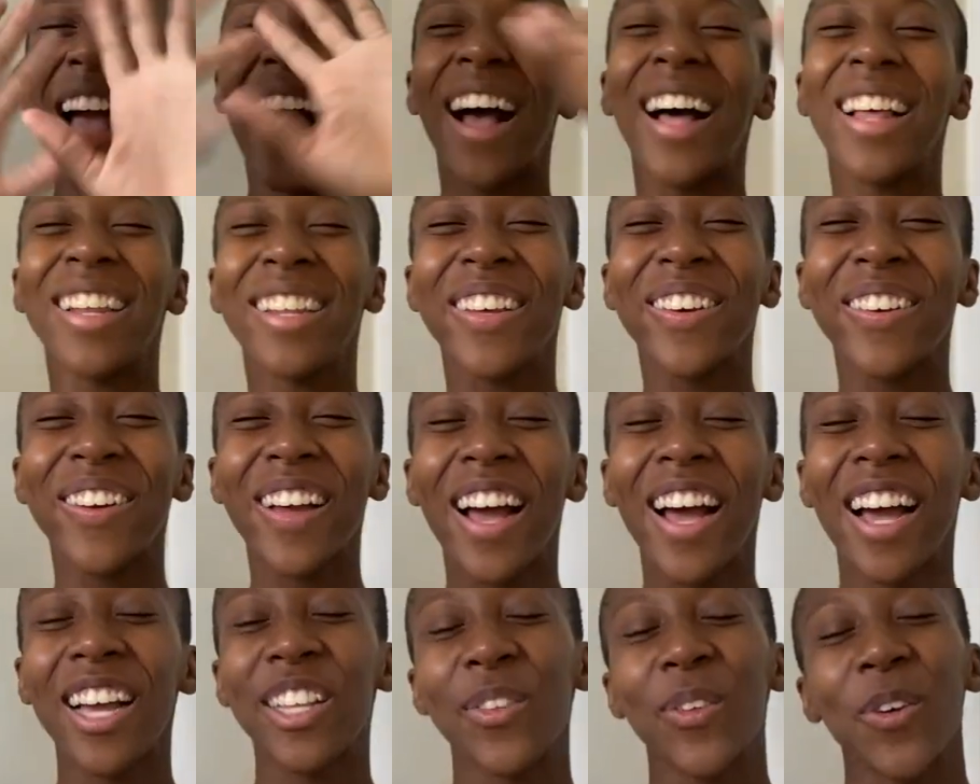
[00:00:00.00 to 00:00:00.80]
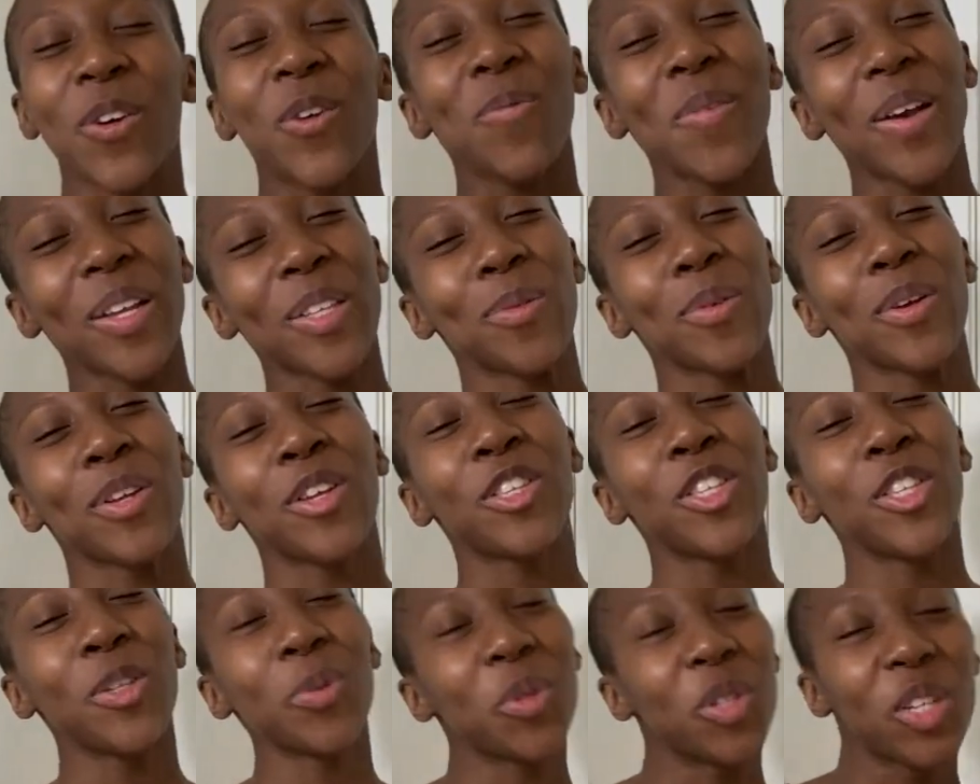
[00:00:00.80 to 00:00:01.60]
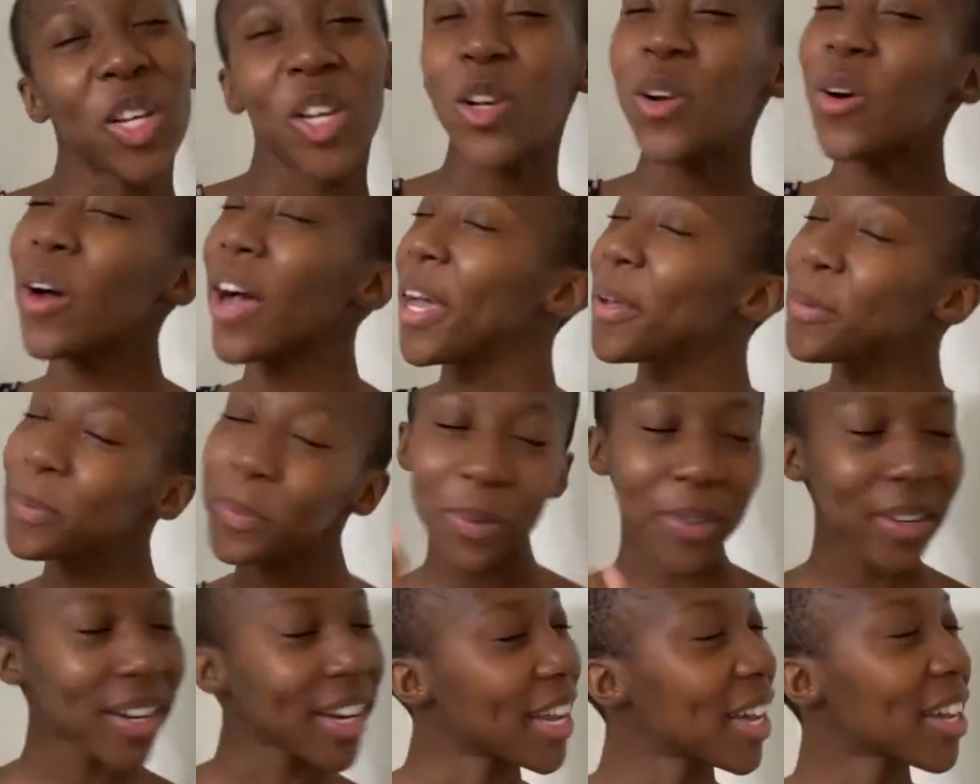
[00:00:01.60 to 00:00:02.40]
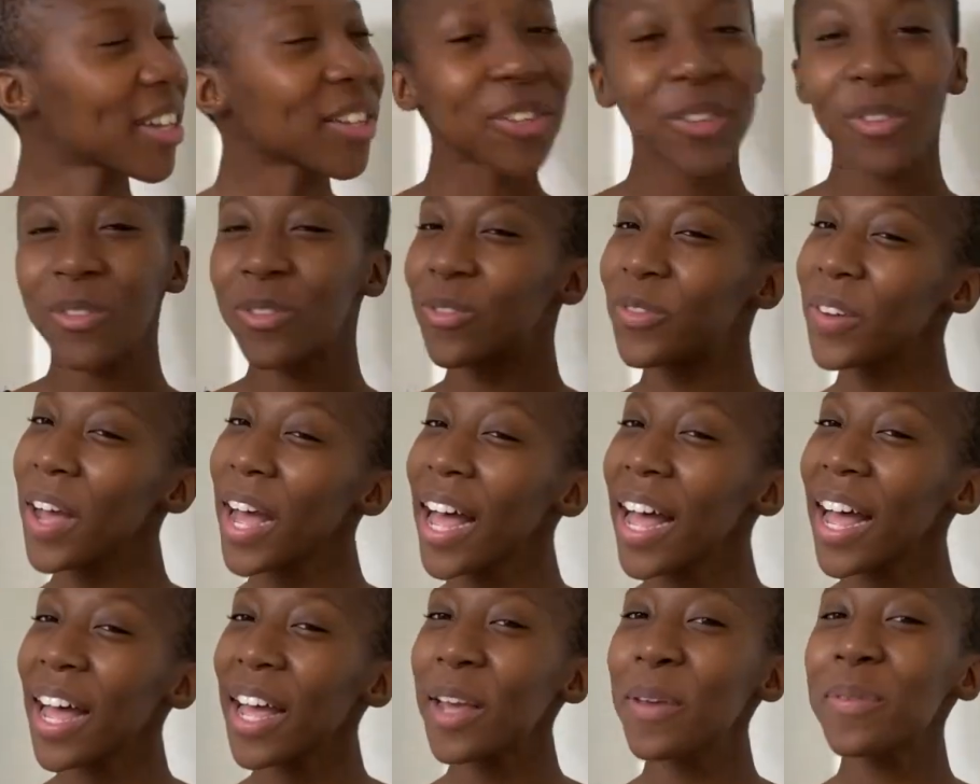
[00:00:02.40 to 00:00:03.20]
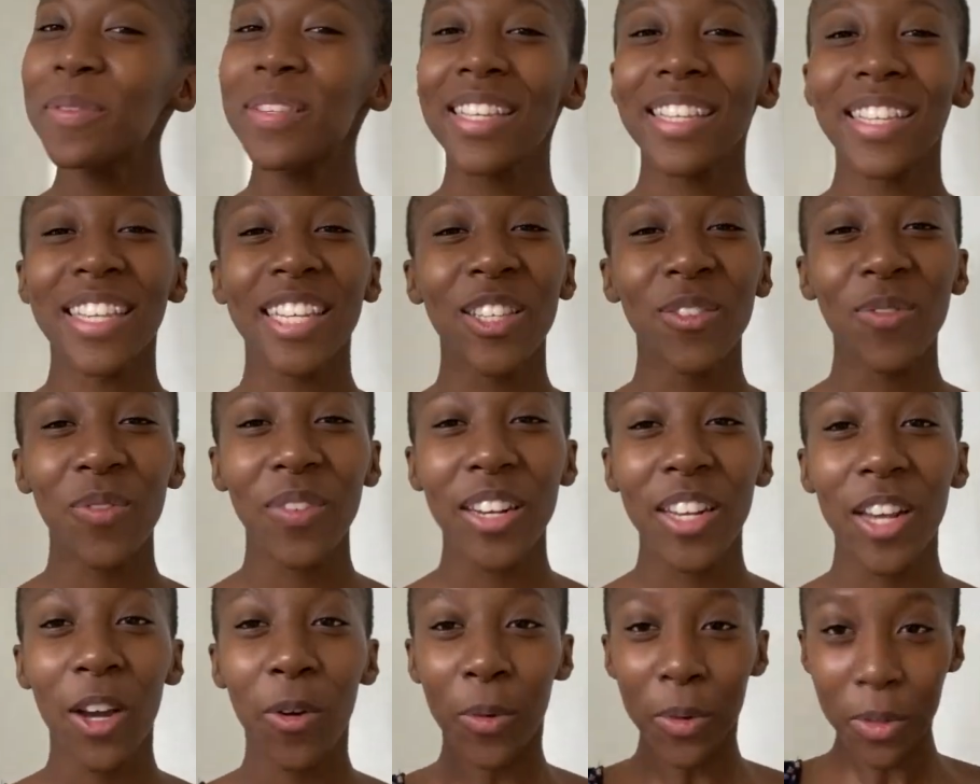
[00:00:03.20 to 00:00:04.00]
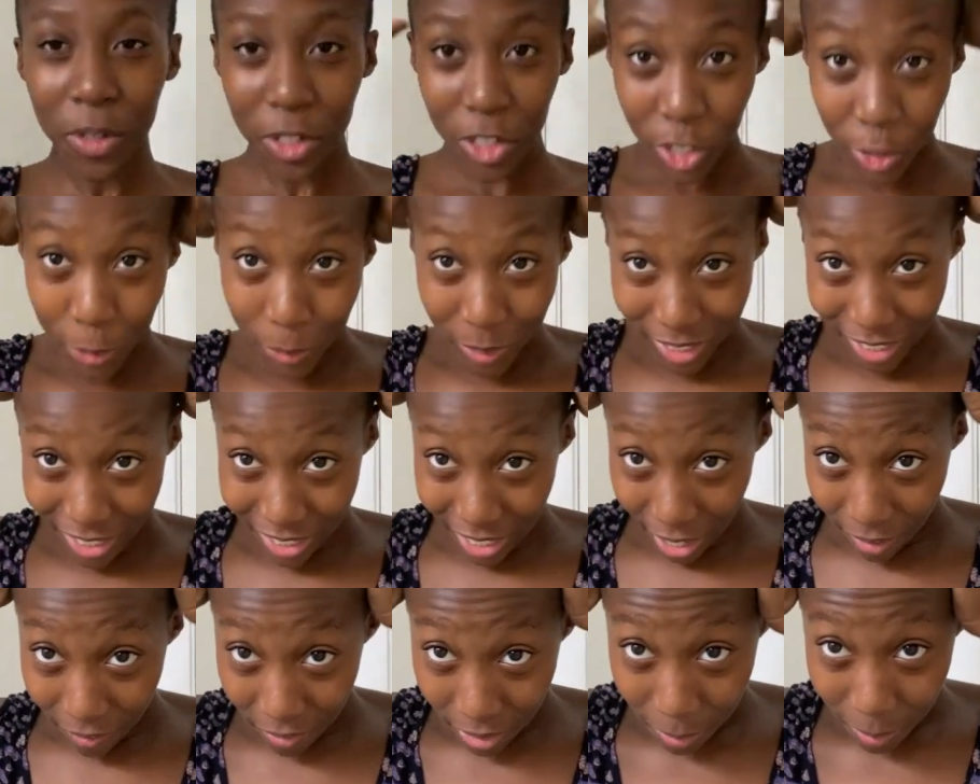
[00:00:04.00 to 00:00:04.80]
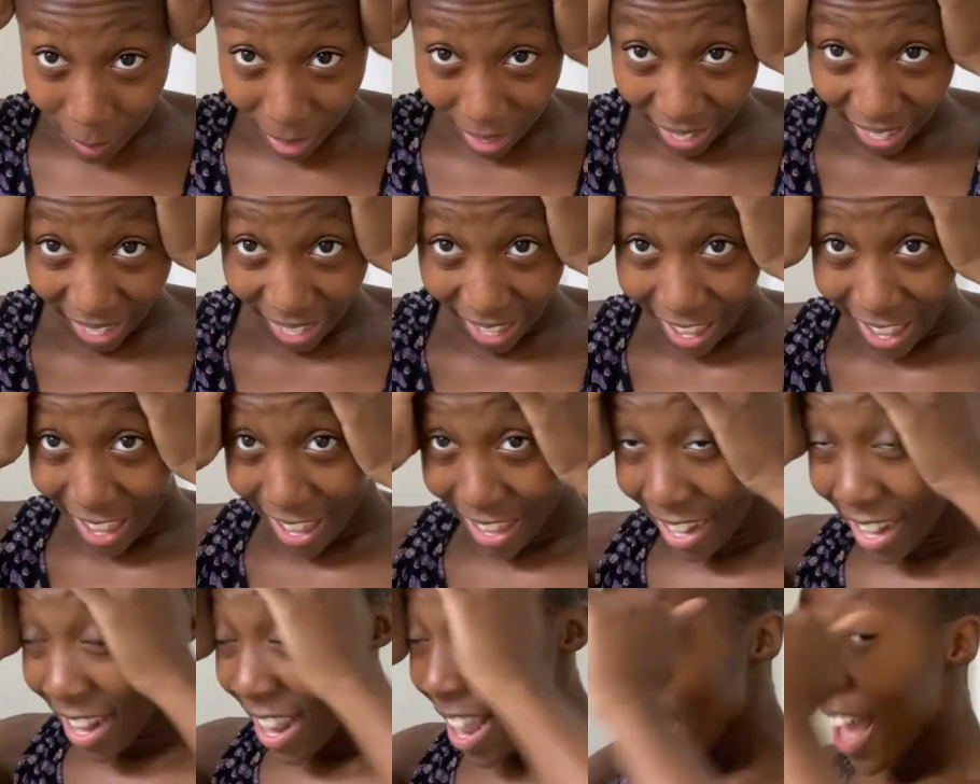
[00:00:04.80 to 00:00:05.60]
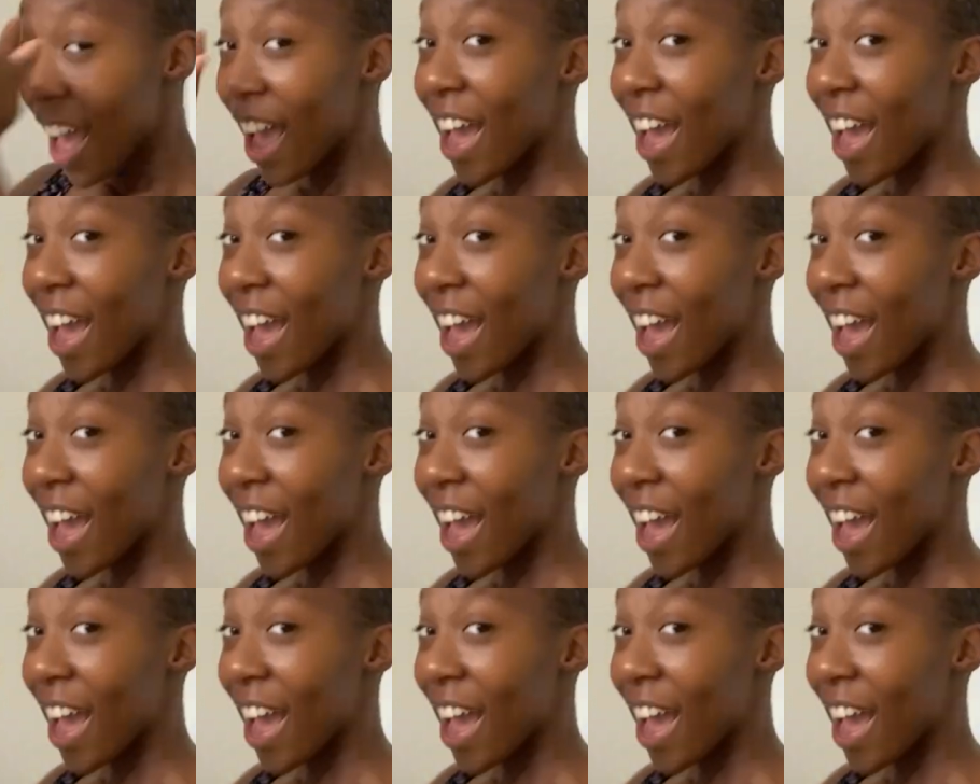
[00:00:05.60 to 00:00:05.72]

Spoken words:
Hello guys, welcome back to my YouTube channel, Hyperactive Vibes. In this video, we're going to be shaving my head.